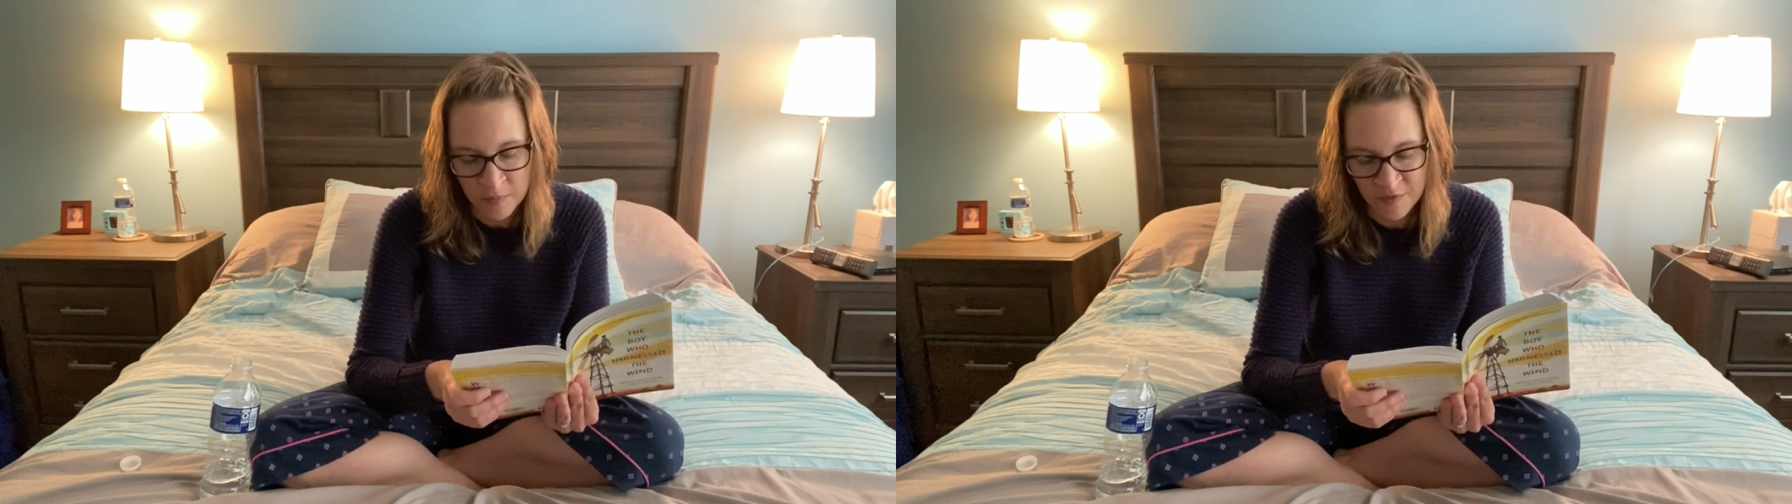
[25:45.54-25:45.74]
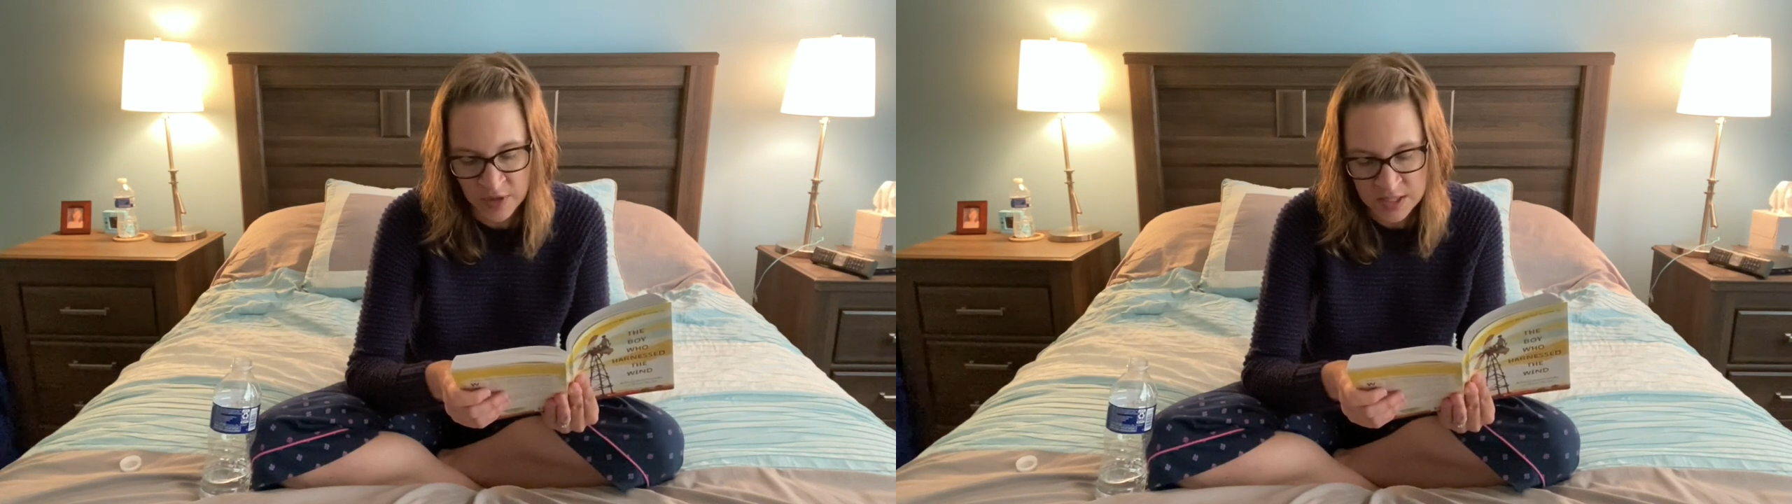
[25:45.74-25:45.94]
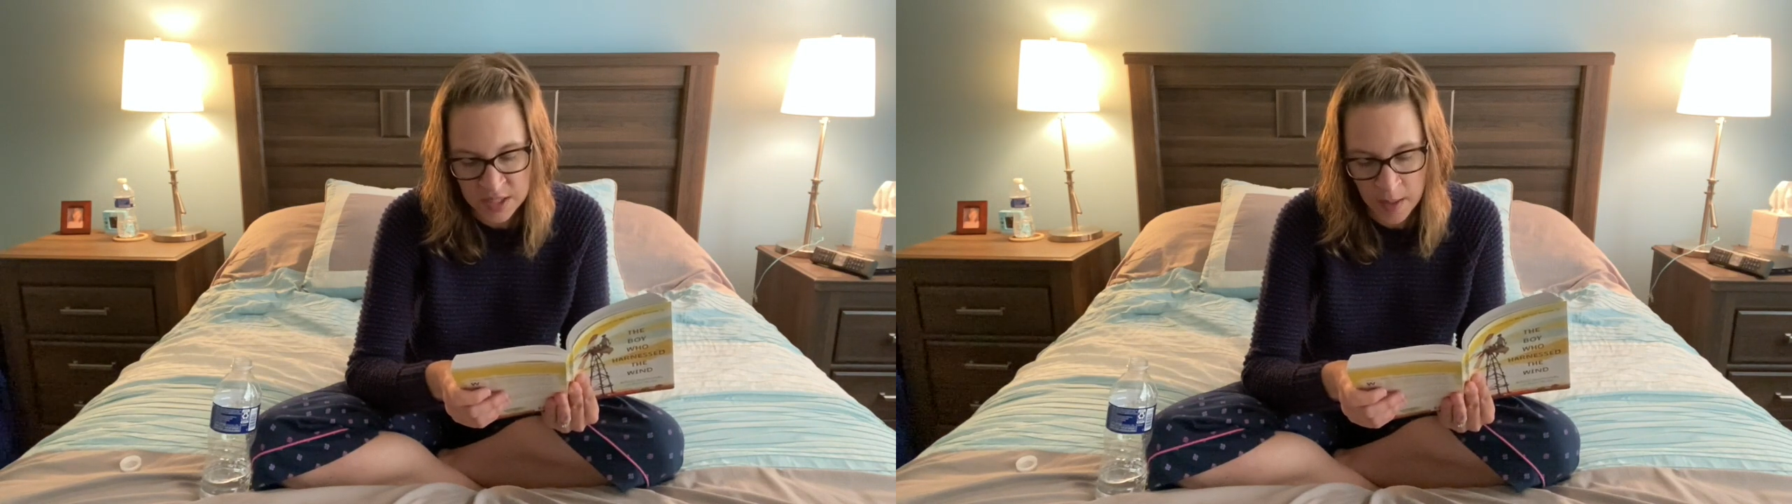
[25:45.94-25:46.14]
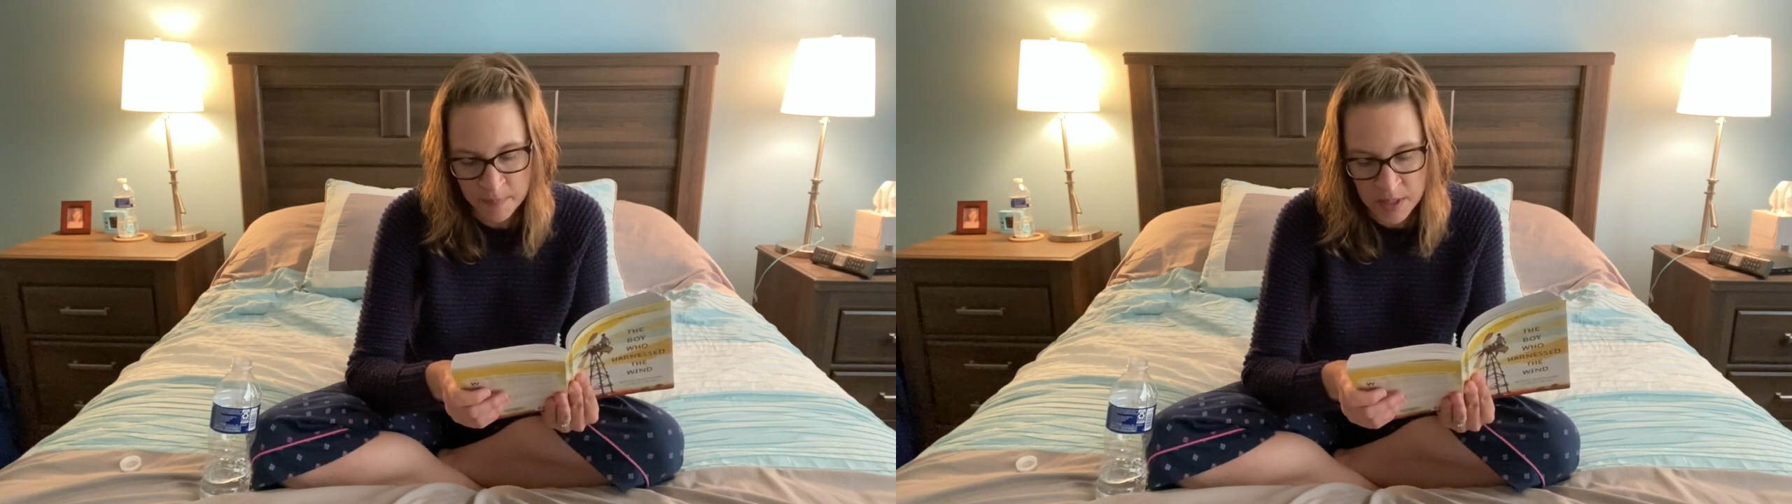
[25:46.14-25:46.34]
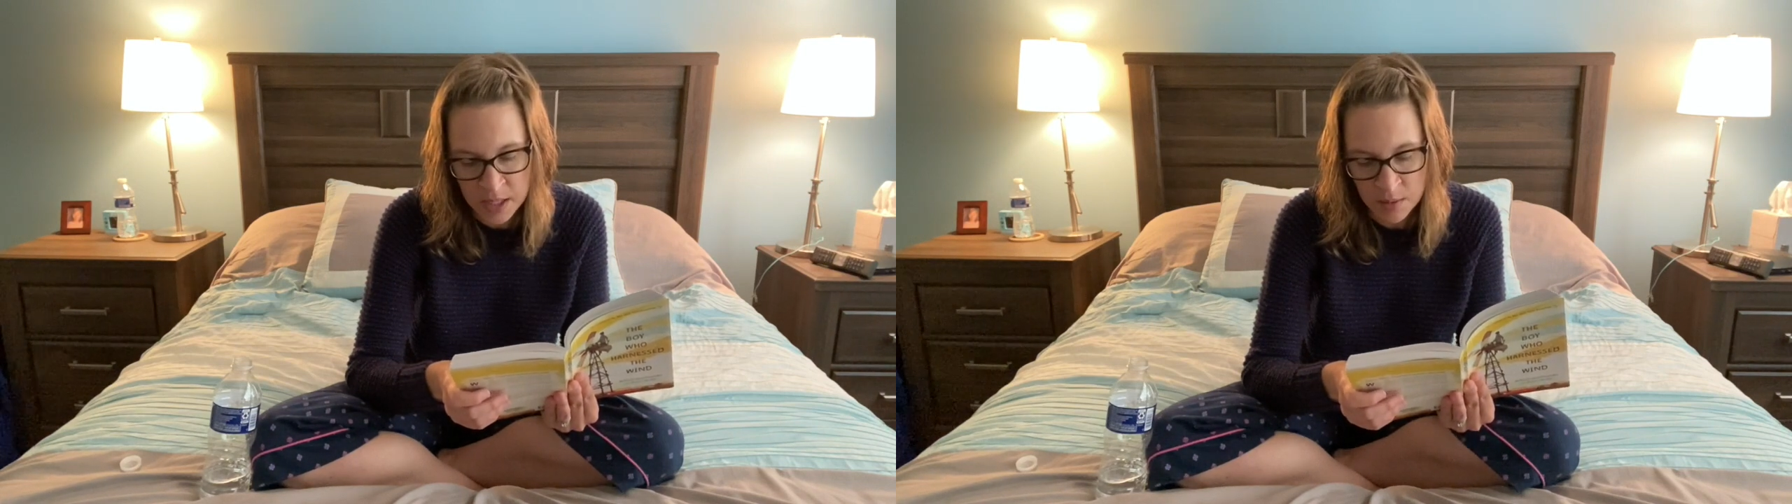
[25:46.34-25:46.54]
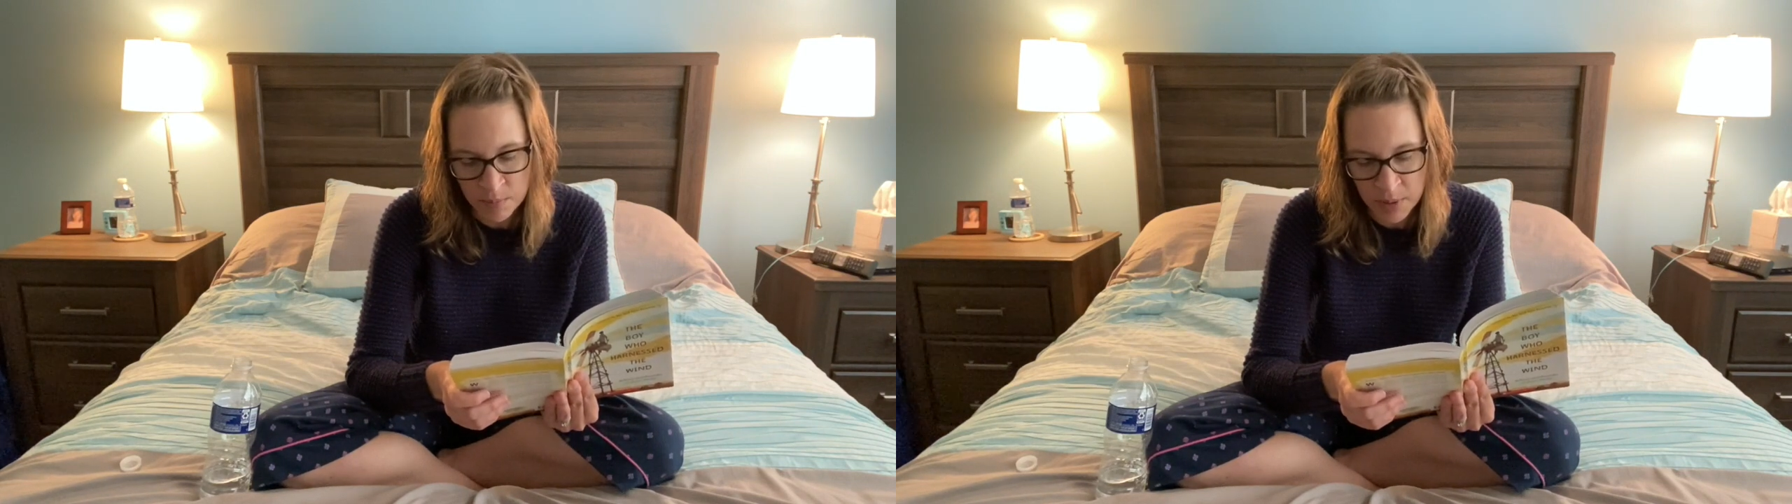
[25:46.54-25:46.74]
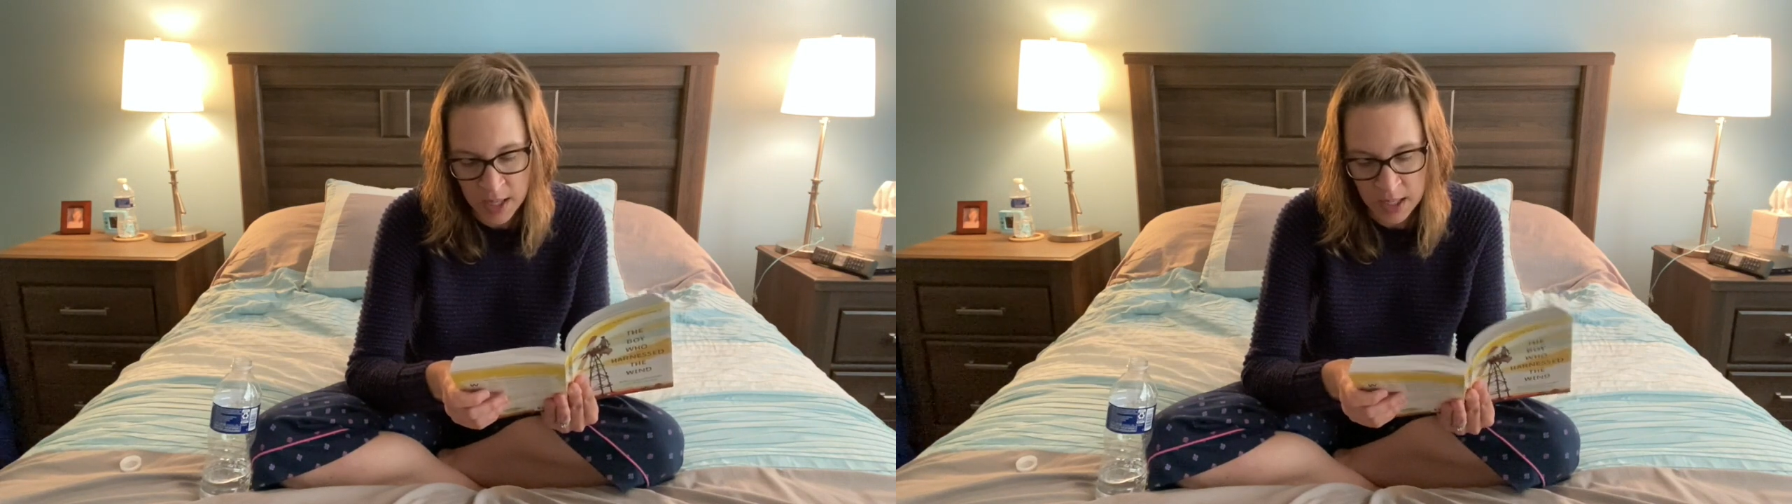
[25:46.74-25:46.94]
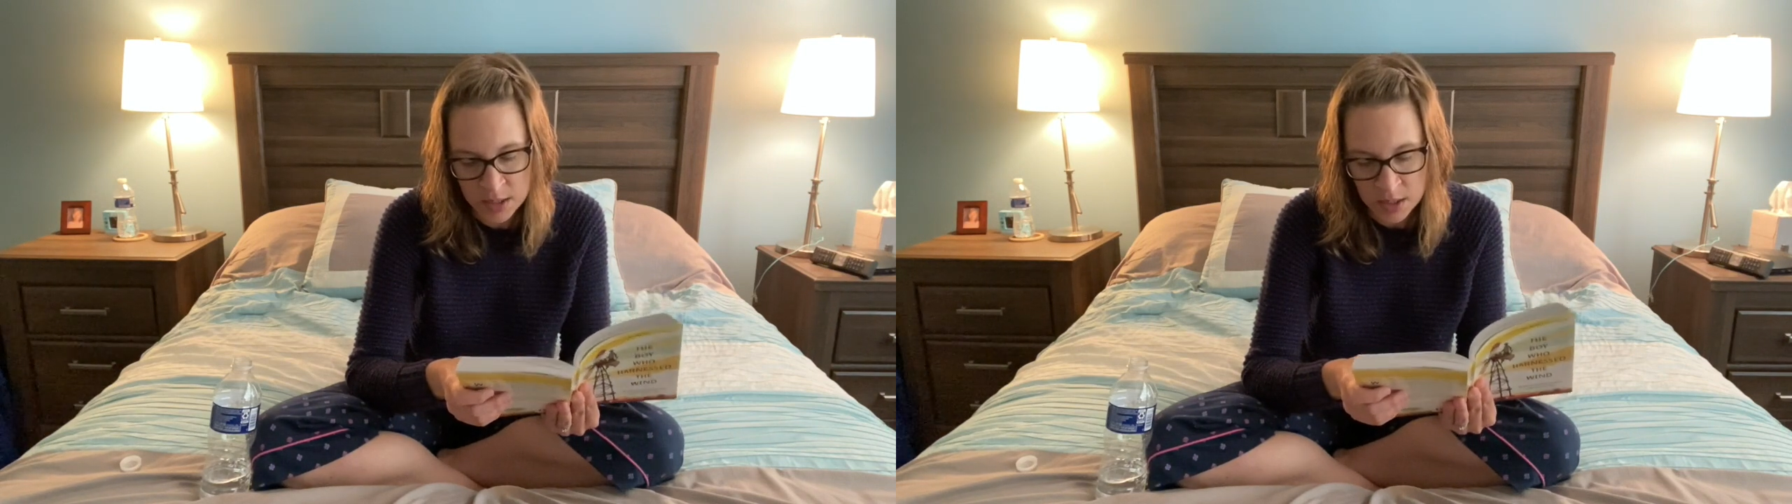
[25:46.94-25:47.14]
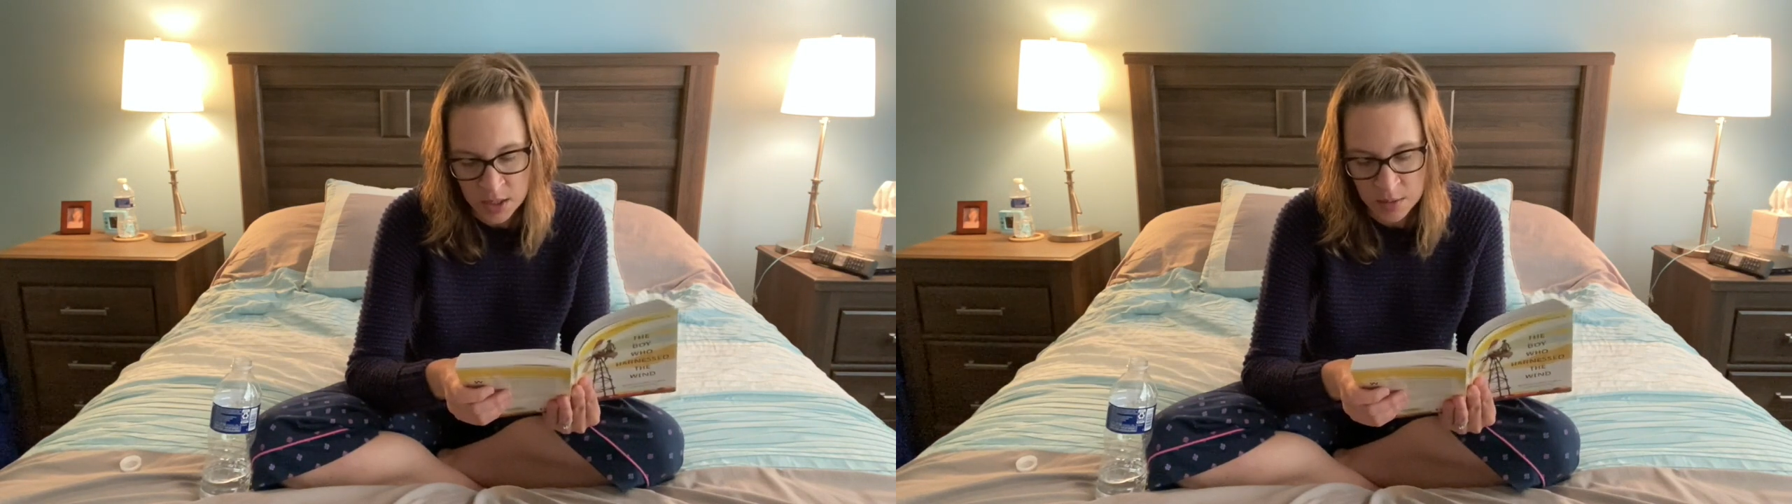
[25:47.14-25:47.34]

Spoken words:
Vasapi pot,